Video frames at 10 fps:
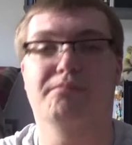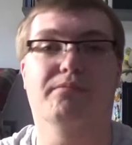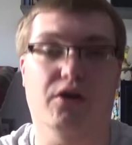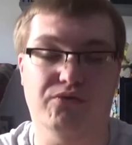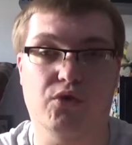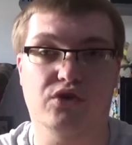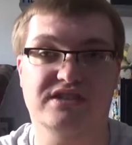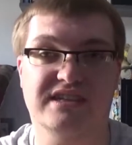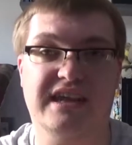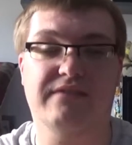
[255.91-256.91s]
but
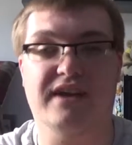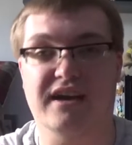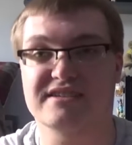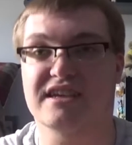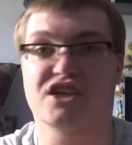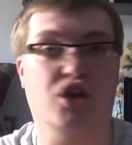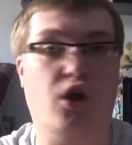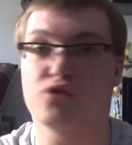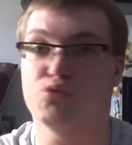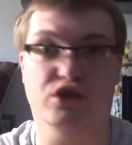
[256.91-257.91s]
unfortunately the guys say
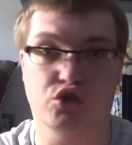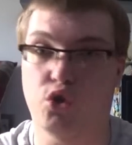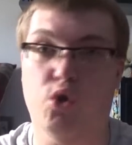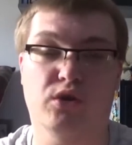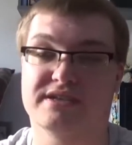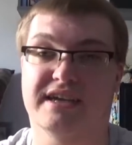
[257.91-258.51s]
can't record